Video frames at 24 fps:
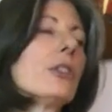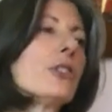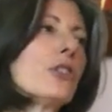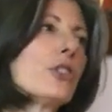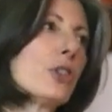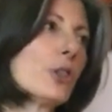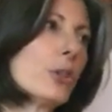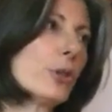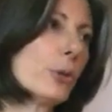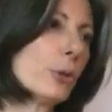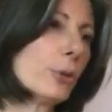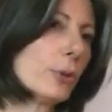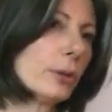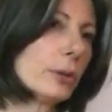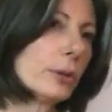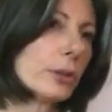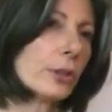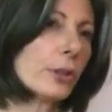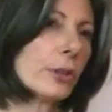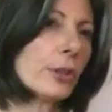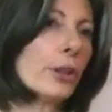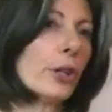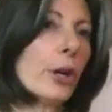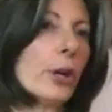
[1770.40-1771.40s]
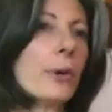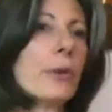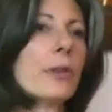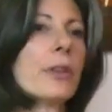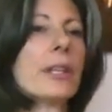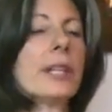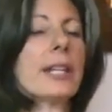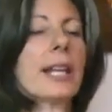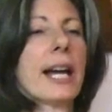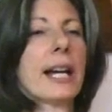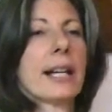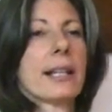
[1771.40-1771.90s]
to go the
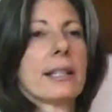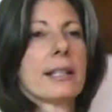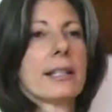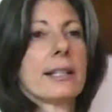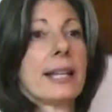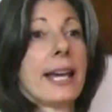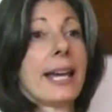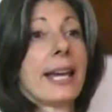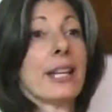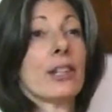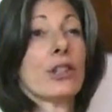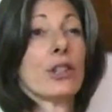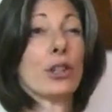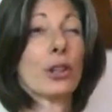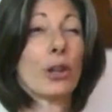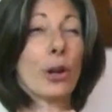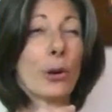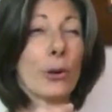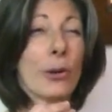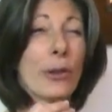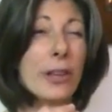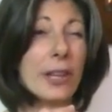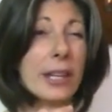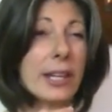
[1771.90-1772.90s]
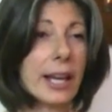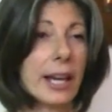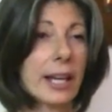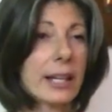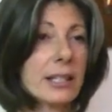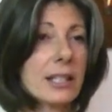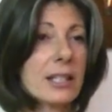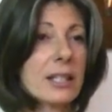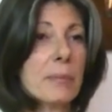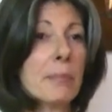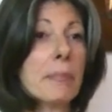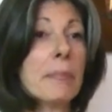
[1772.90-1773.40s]
next day, to go the
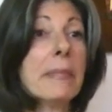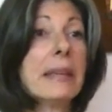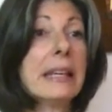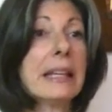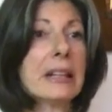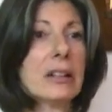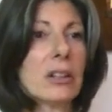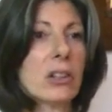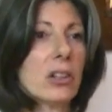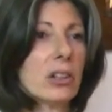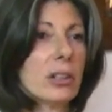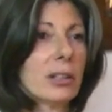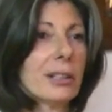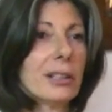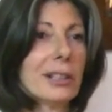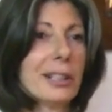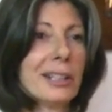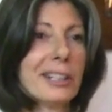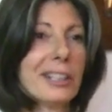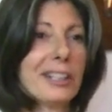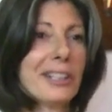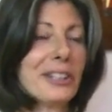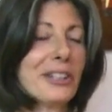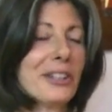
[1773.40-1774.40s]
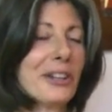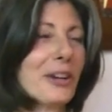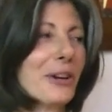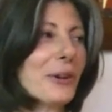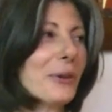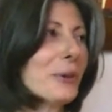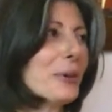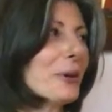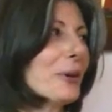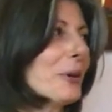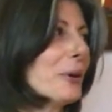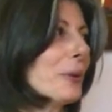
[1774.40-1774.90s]
next meal, you
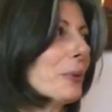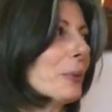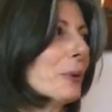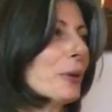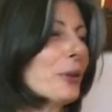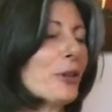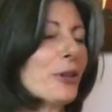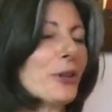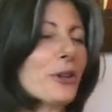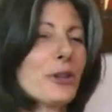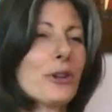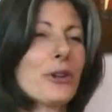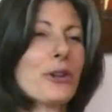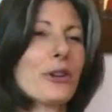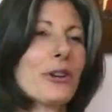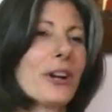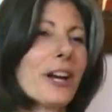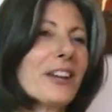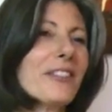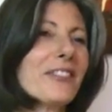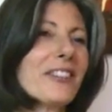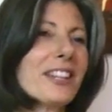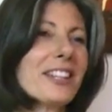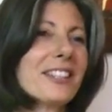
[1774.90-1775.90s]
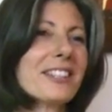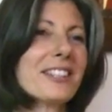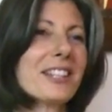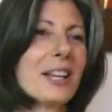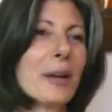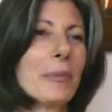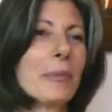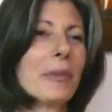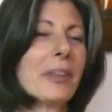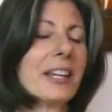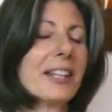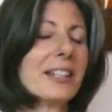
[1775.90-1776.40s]
know, when you're craving
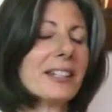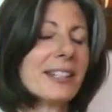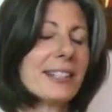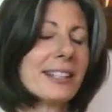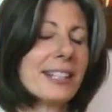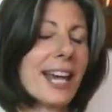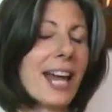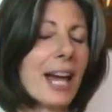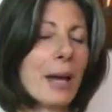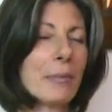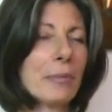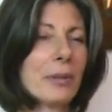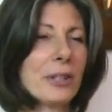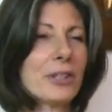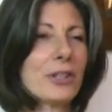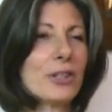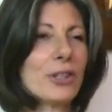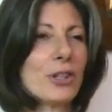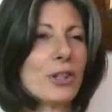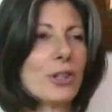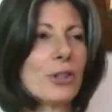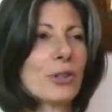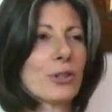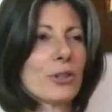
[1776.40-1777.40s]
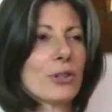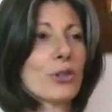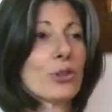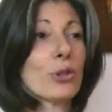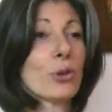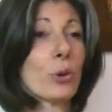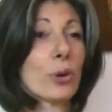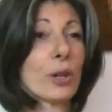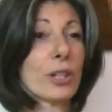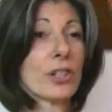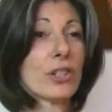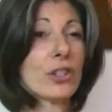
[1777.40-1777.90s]
something, to tap into your
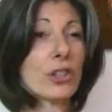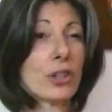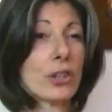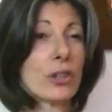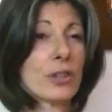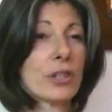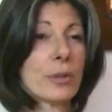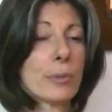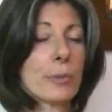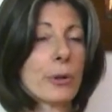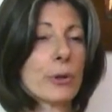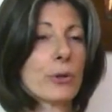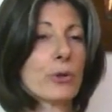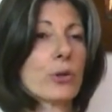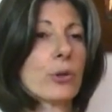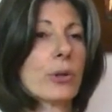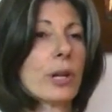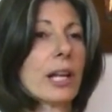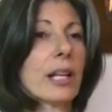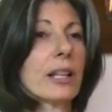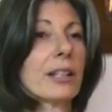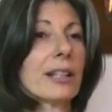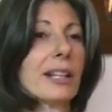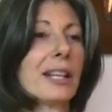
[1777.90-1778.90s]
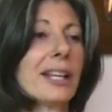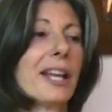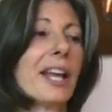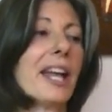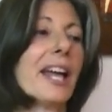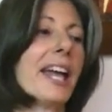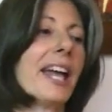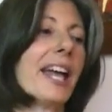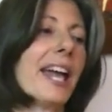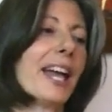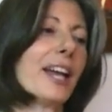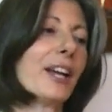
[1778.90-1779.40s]
source, to your spirituality,
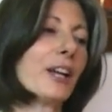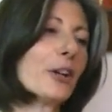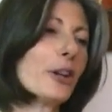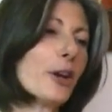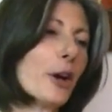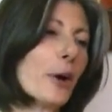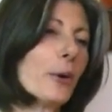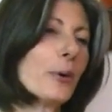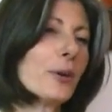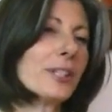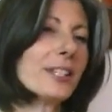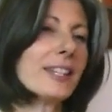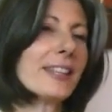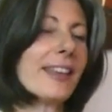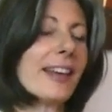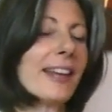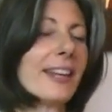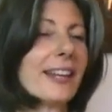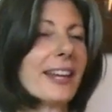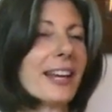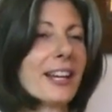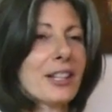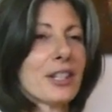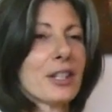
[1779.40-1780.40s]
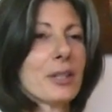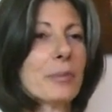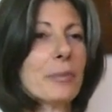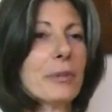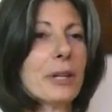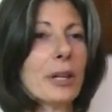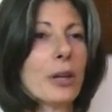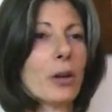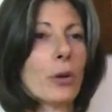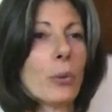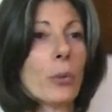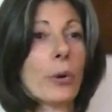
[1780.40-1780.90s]
and go into that next
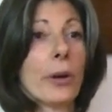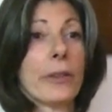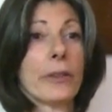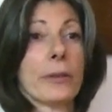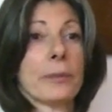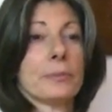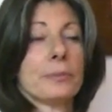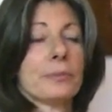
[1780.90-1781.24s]
meal with,